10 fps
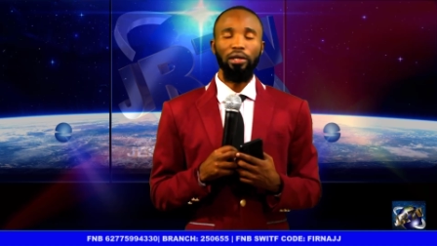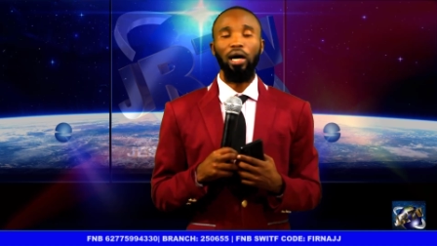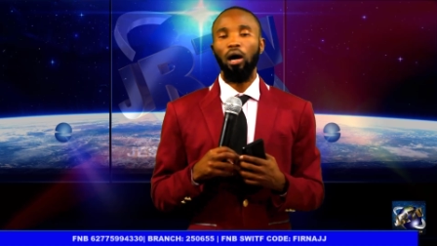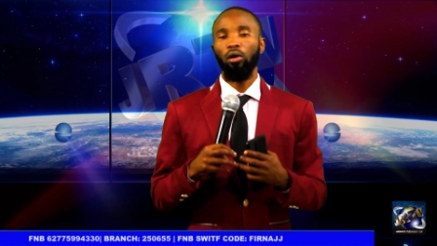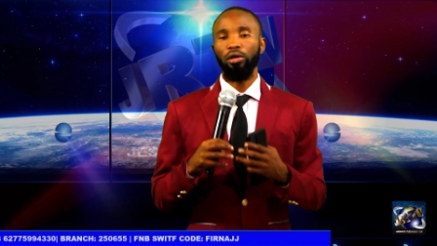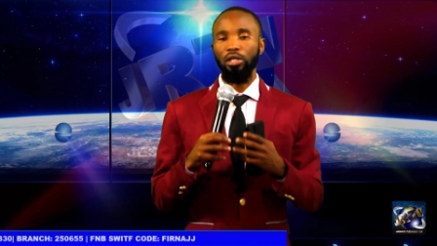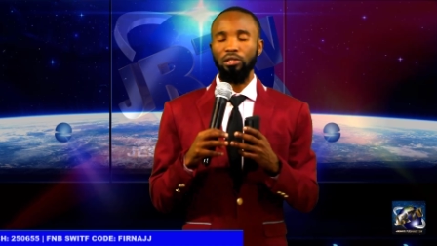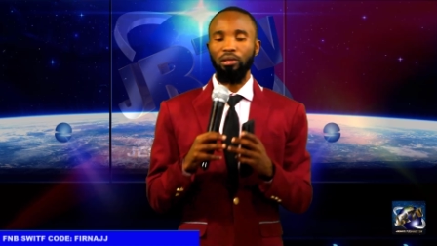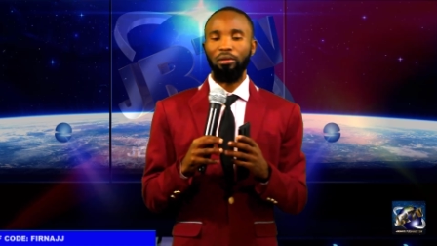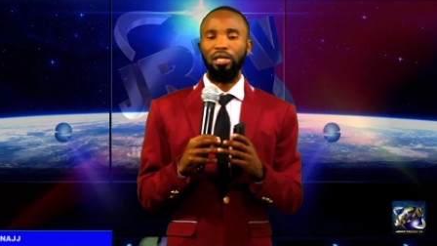Now,
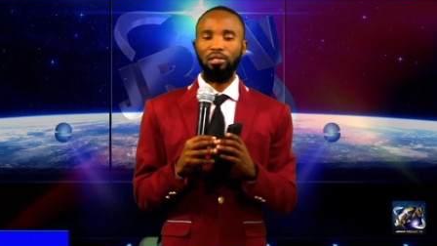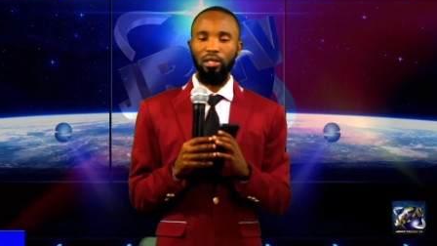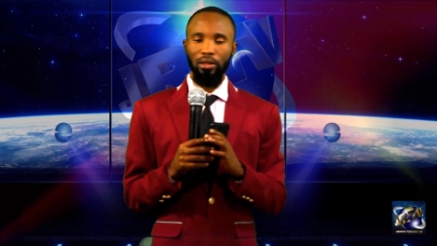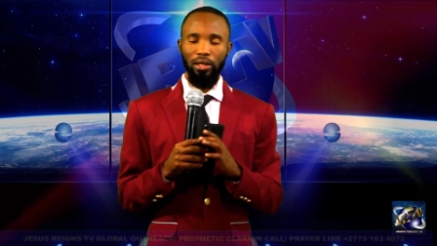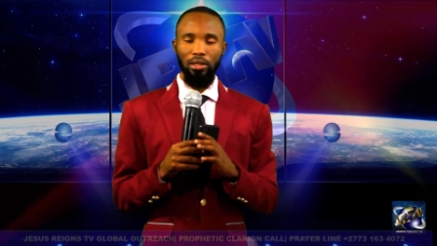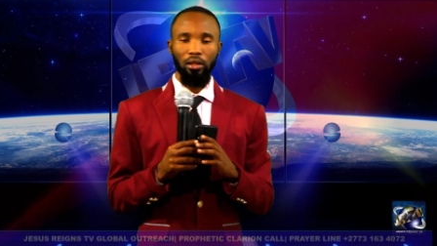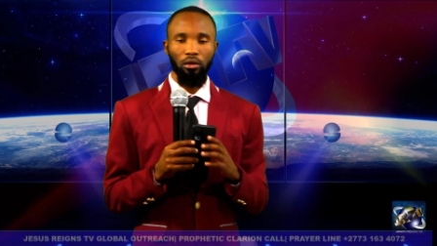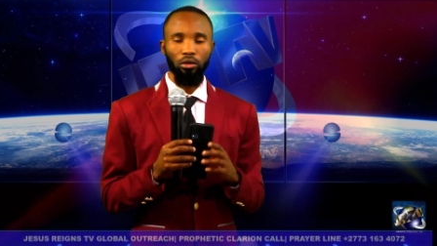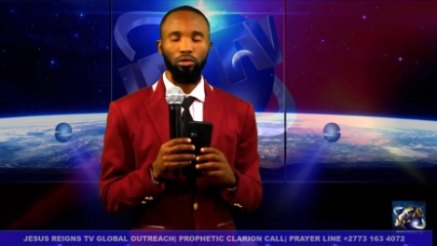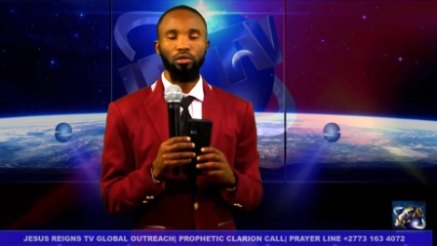it's amazing that the
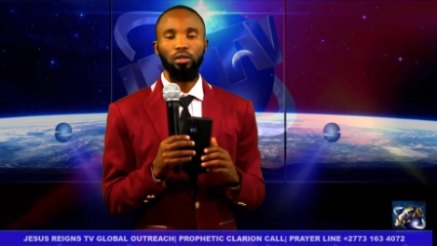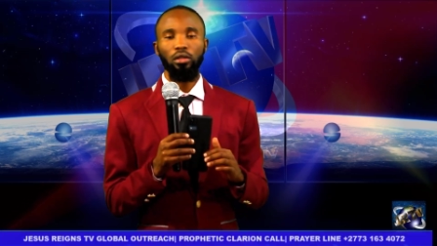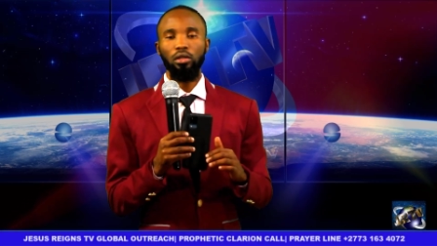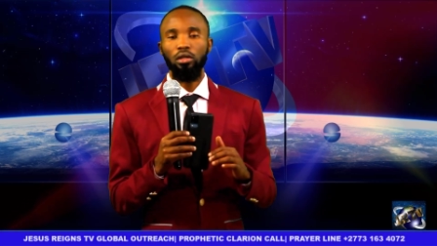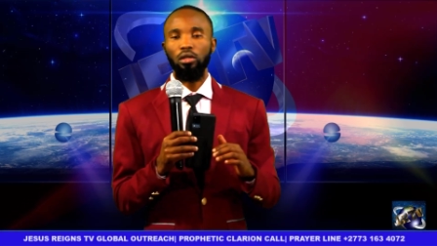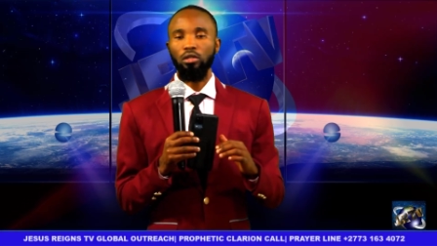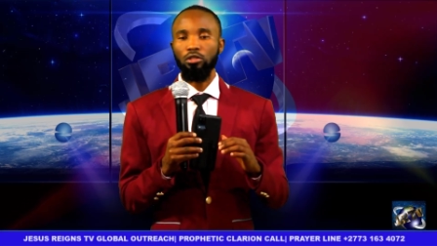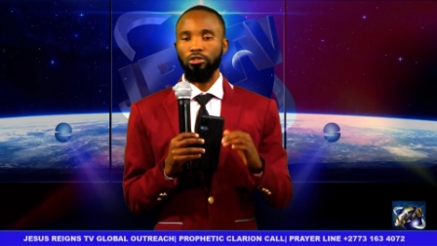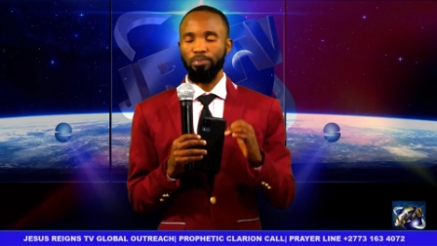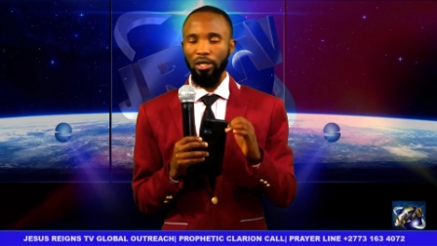Lord
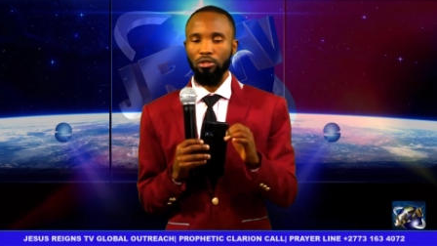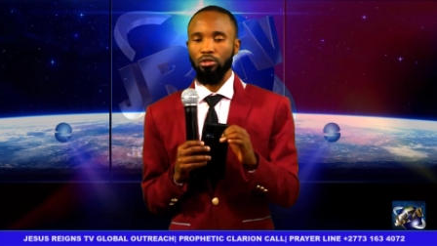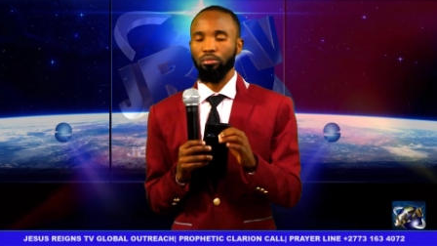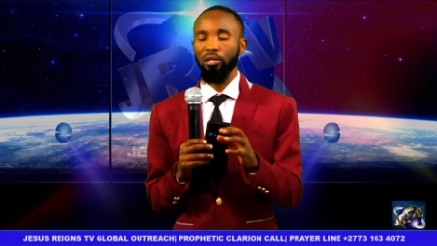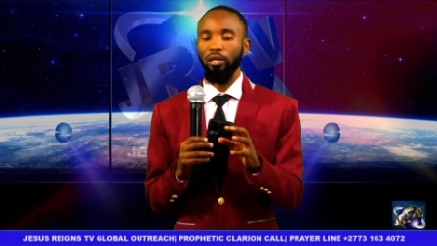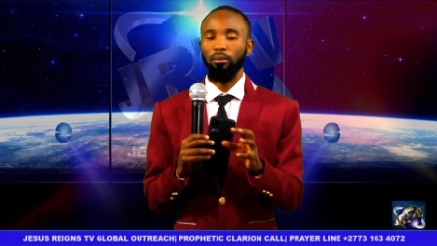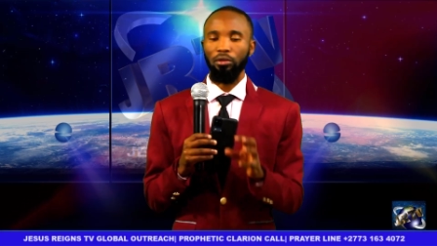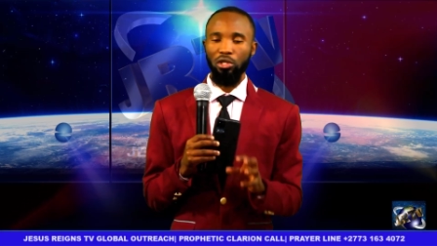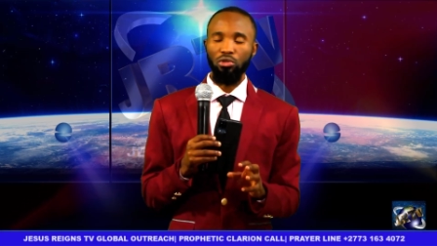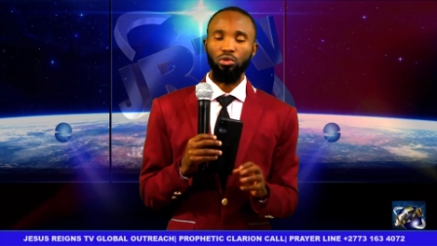speaks to me
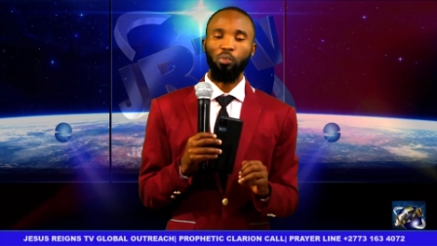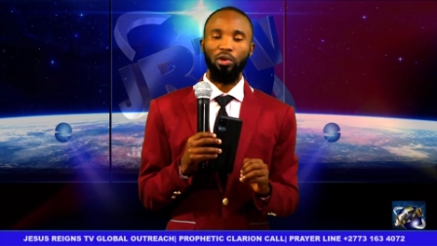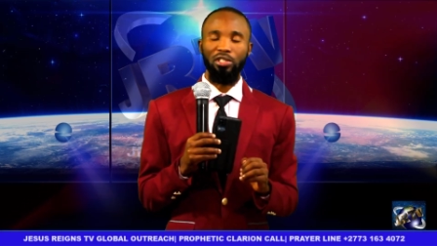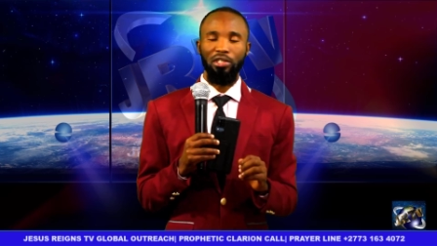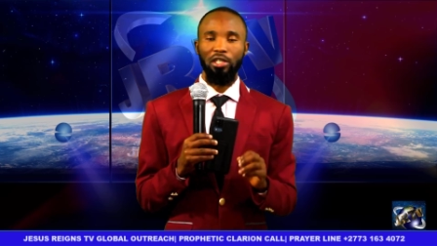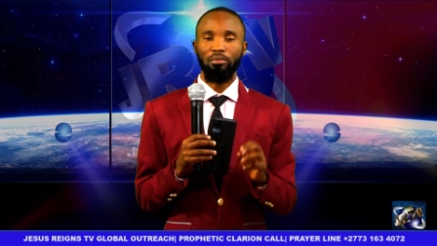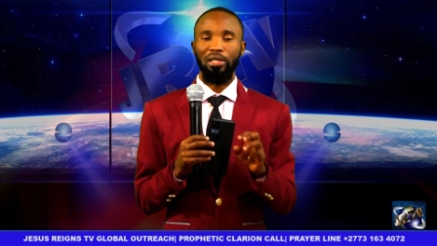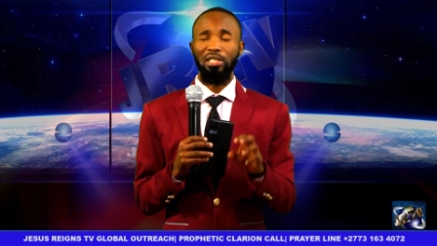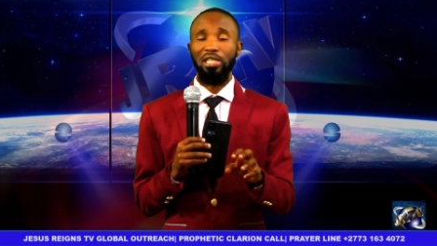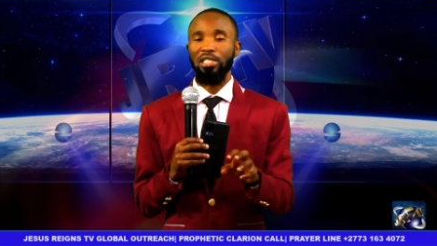about these two presidents,
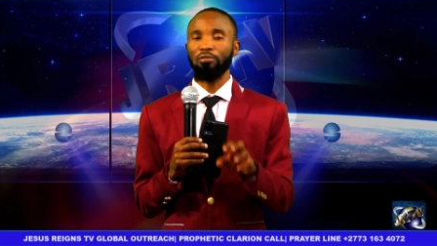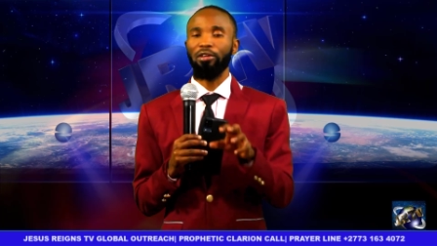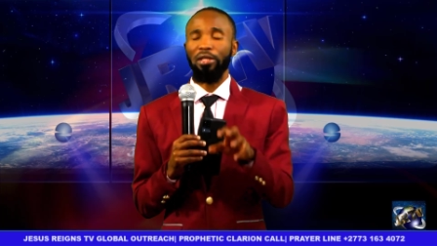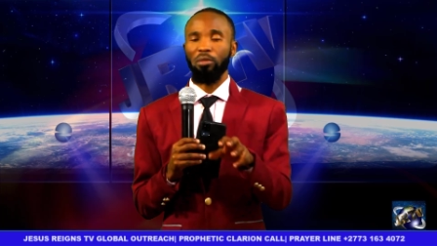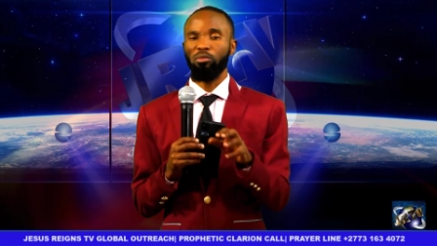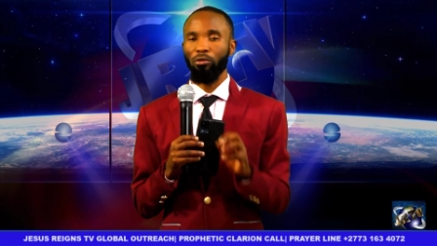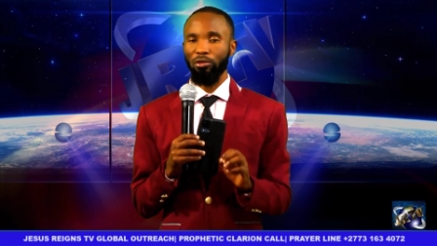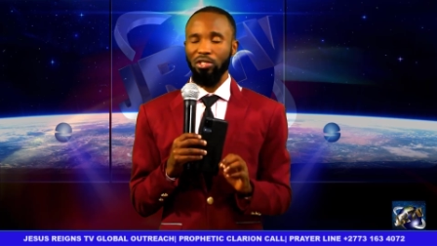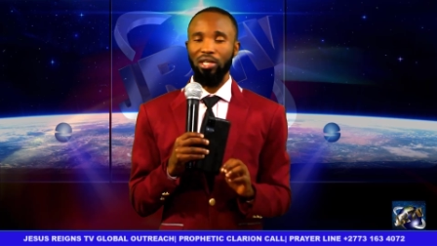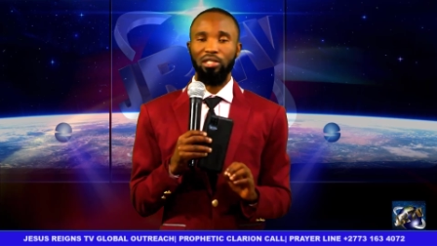but it is as if like the
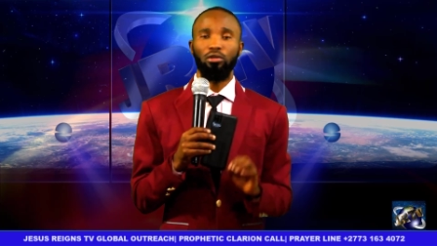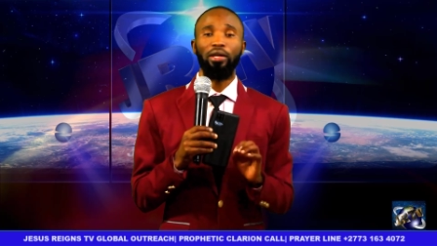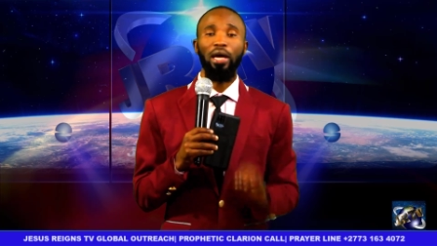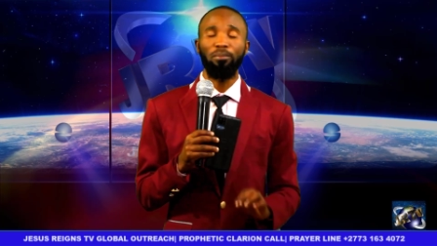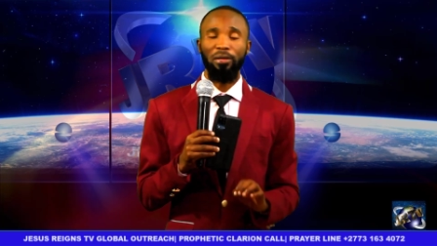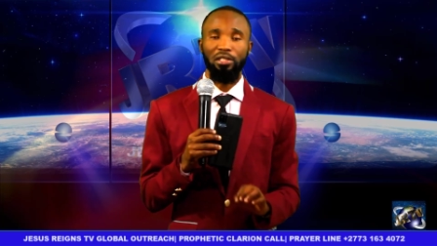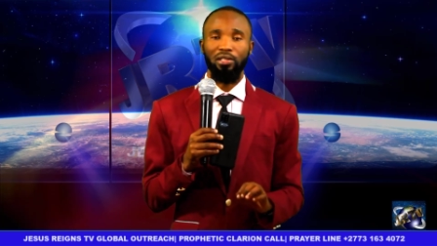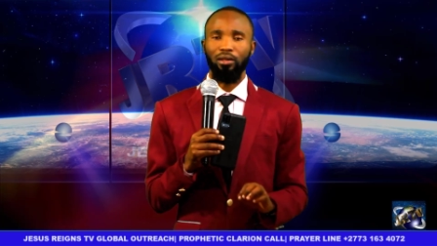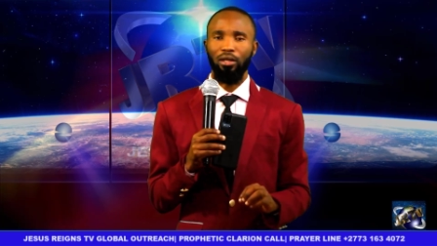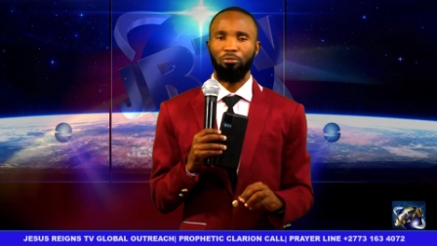prophecy does not happen in
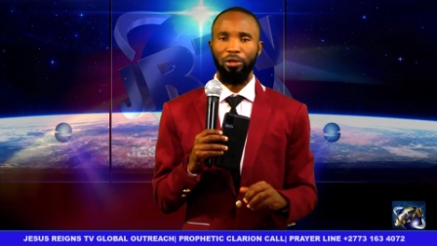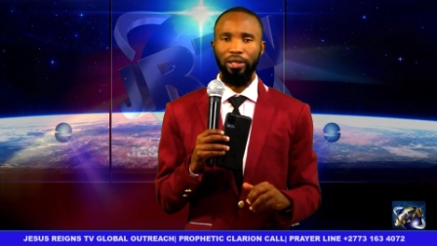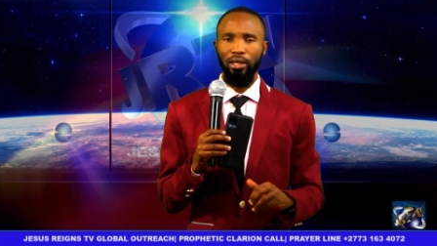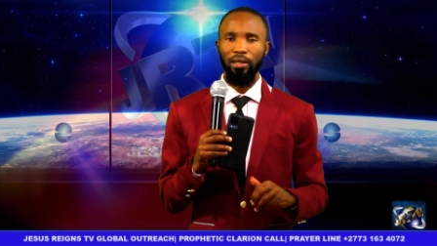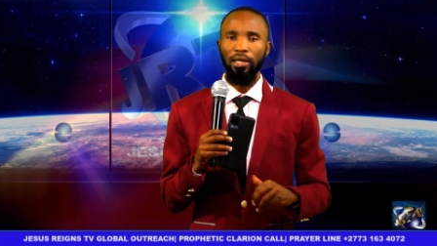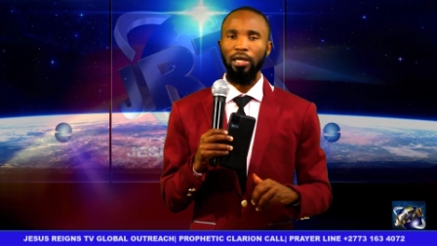South Africa.